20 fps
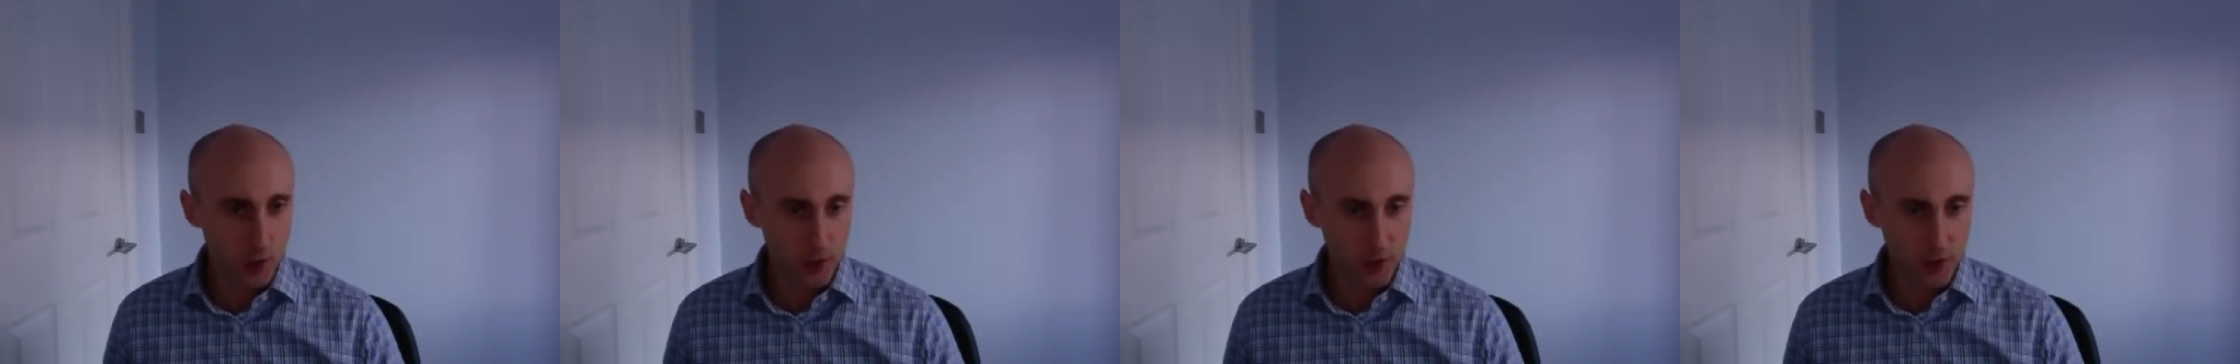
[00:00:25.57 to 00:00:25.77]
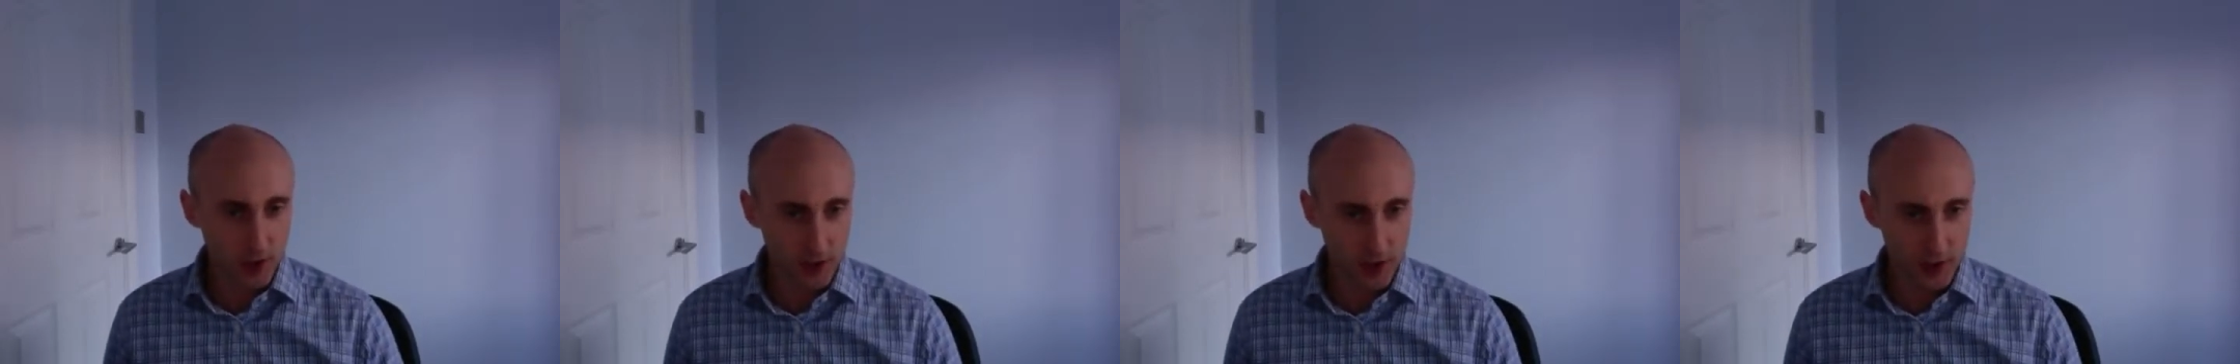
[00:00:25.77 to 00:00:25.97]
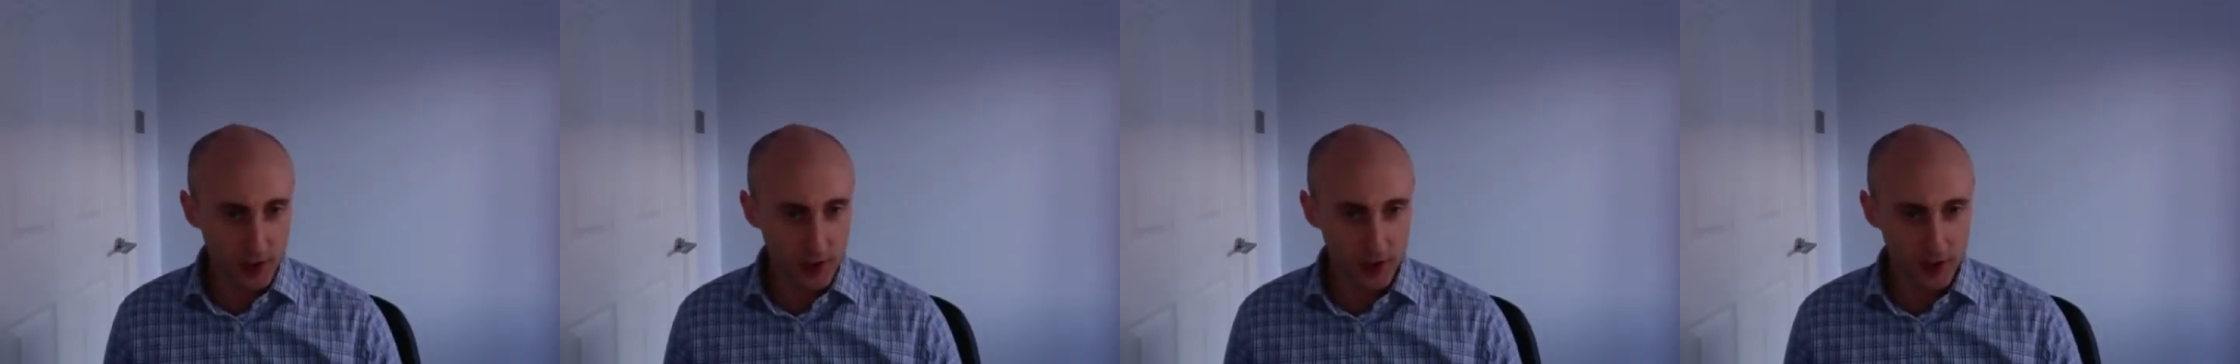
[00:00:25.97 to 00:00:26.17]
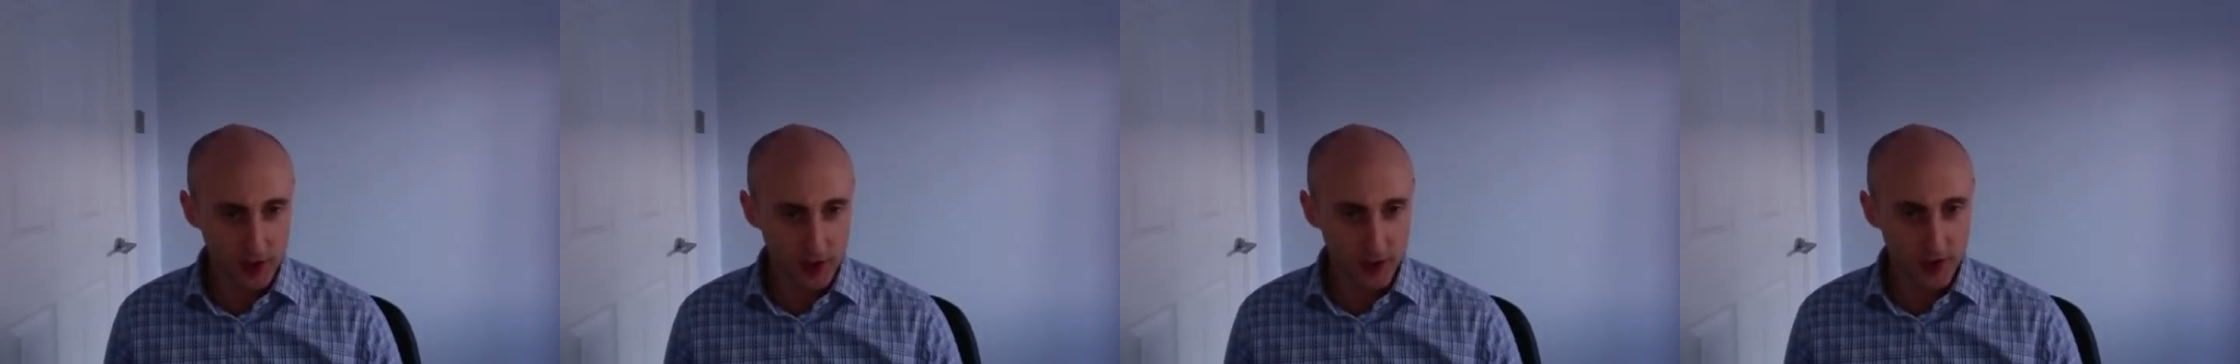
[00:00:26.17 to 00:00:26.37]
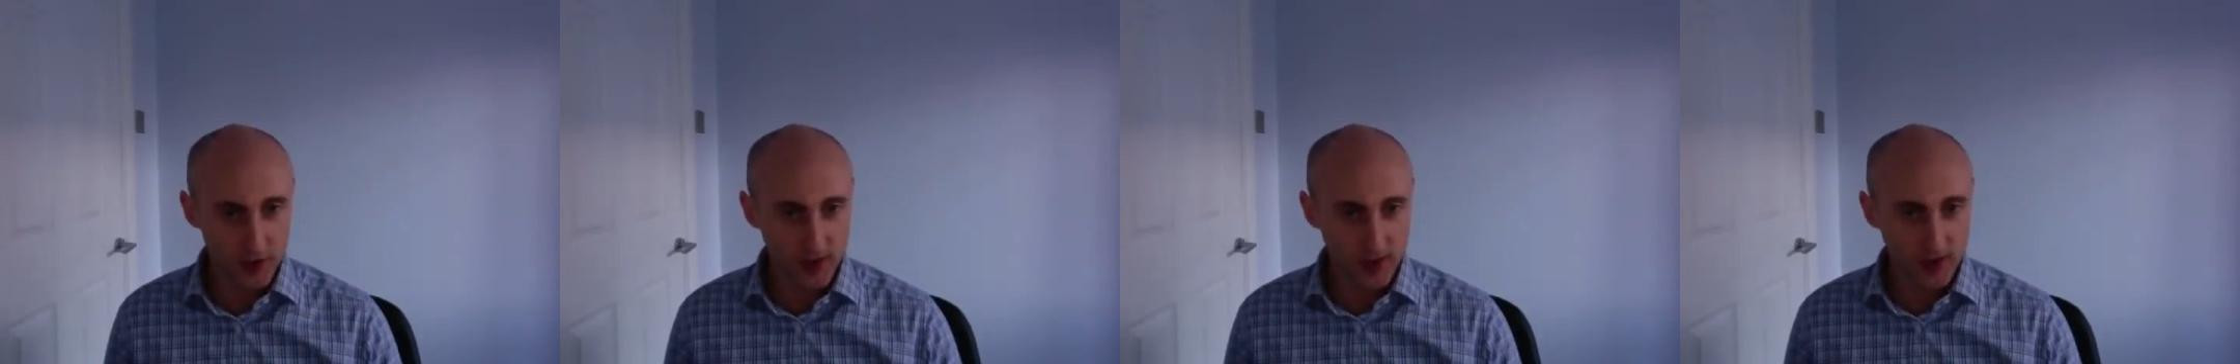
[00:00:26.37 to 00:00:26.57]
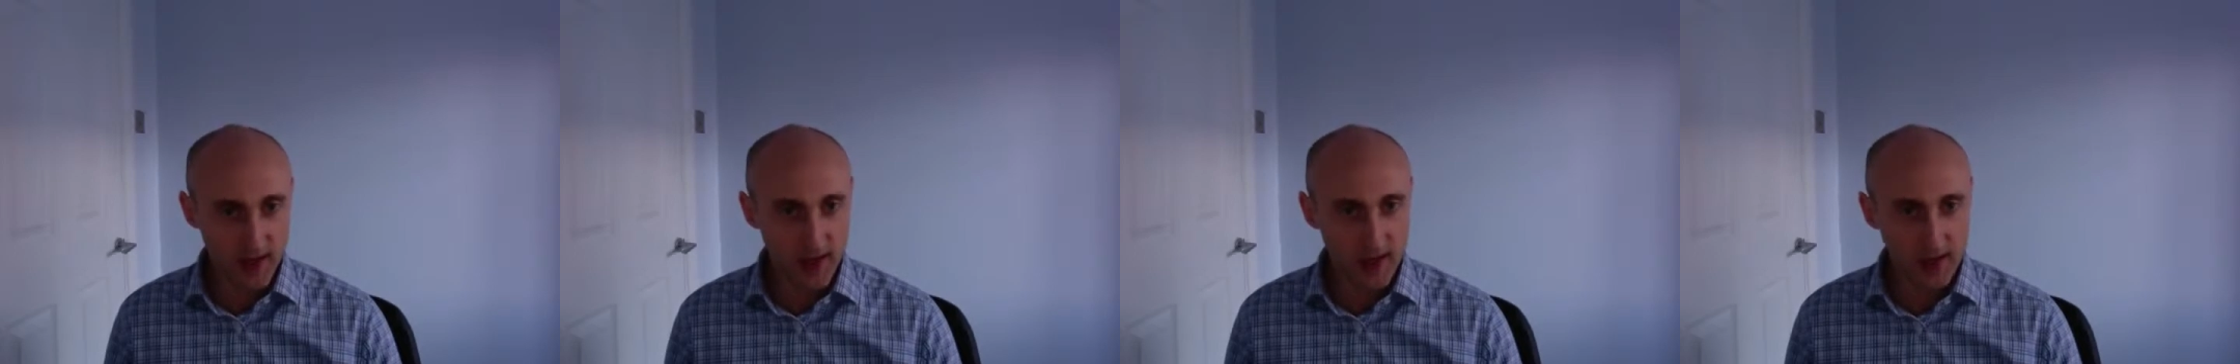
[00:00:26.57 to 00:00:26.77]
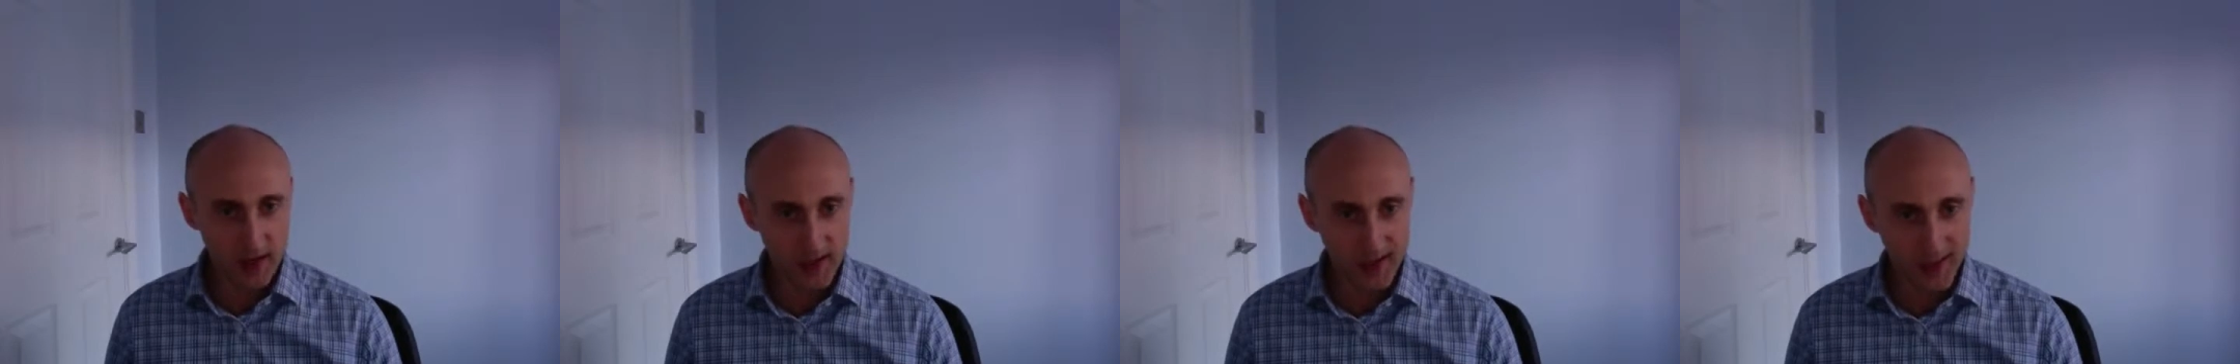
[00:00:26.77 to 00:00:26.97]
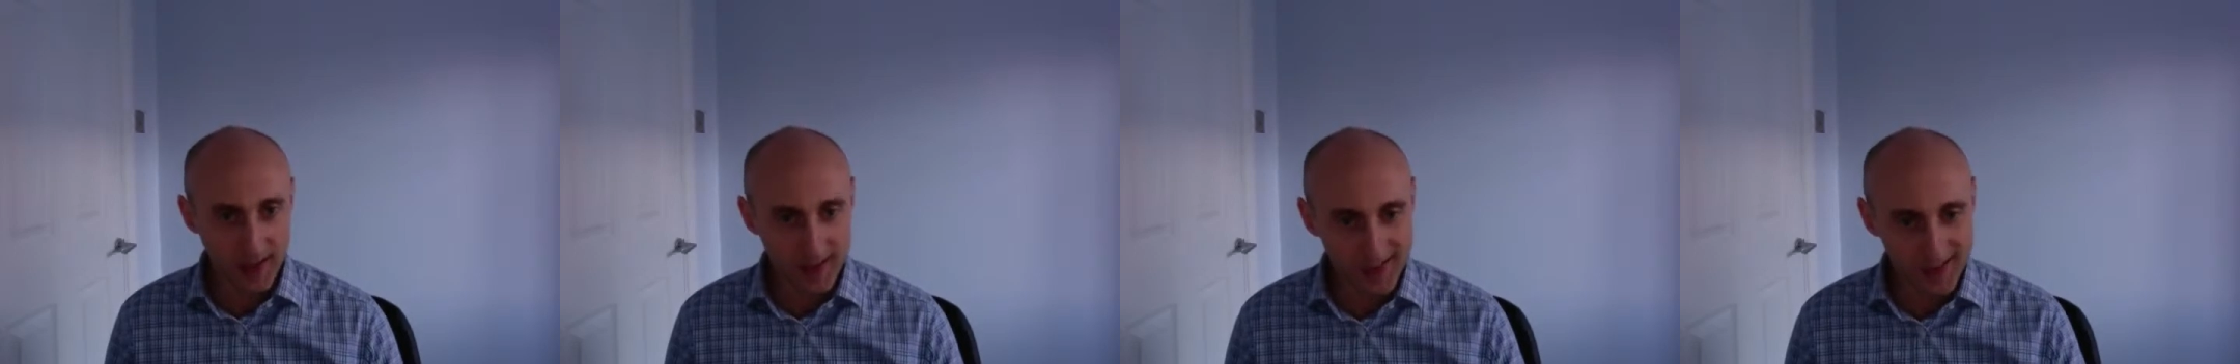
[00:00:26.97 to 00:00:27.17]
because the
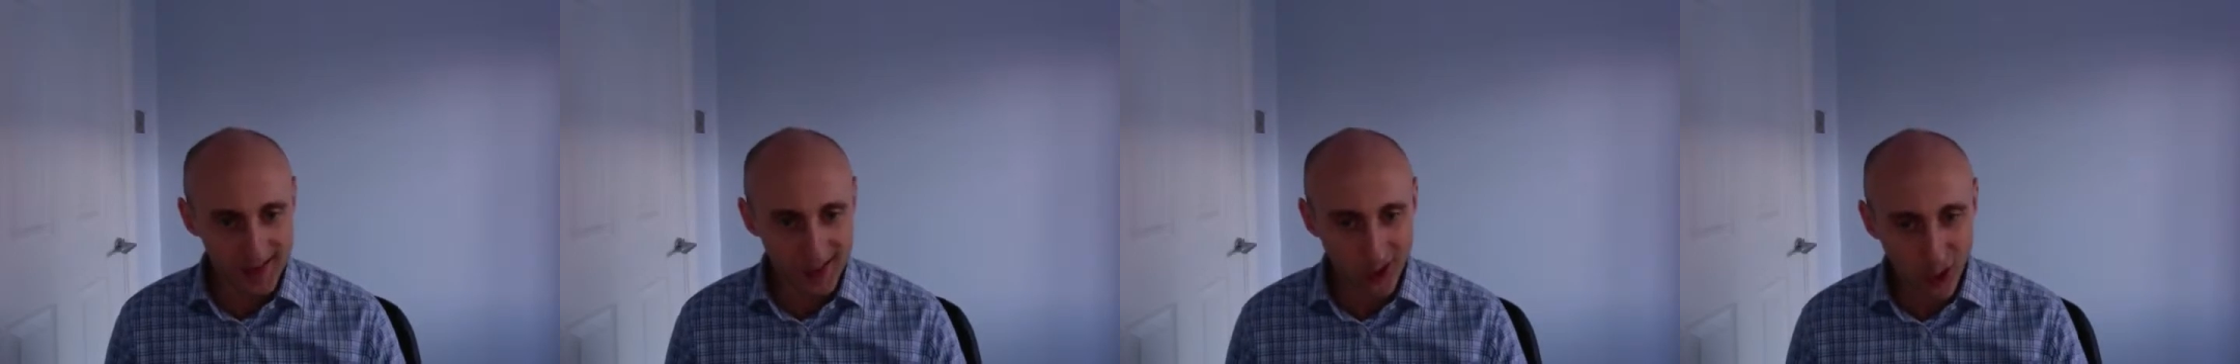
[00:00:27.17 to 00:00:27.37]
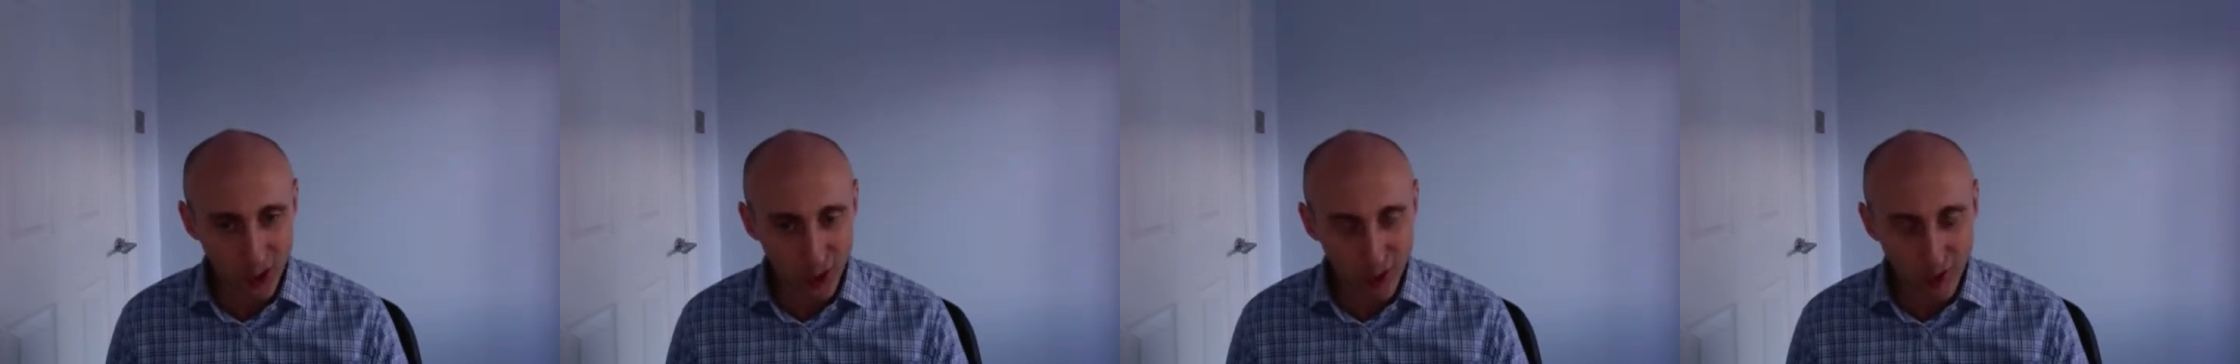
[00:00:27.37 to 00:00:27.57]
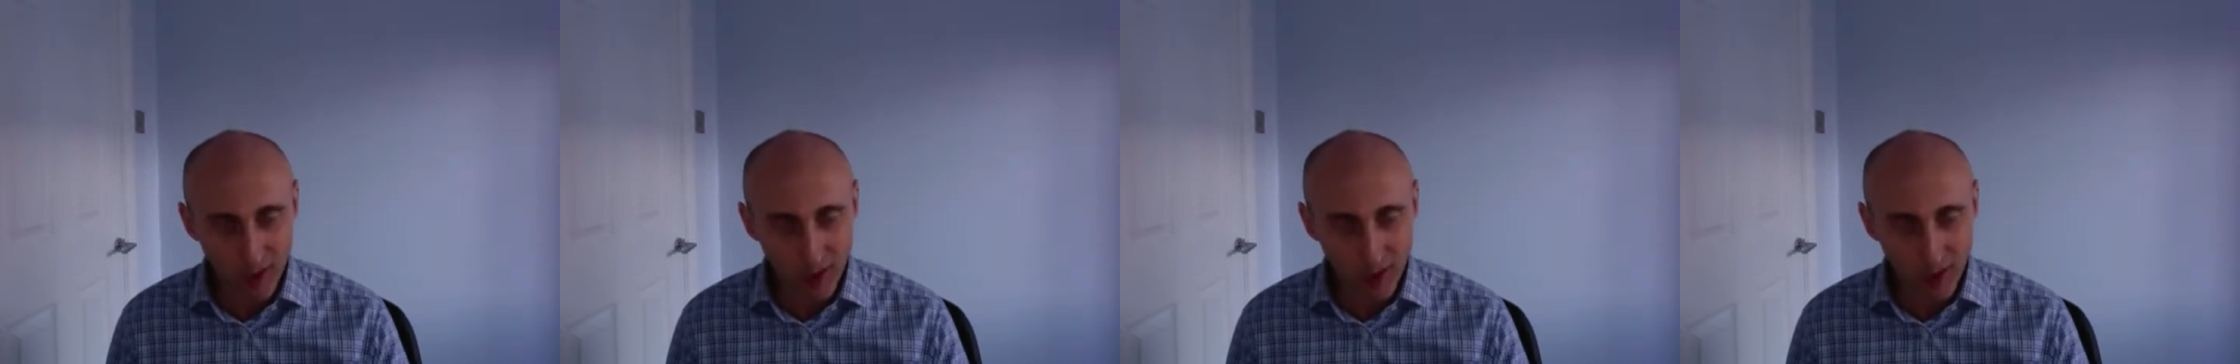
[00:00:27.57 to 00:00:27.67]
disc is not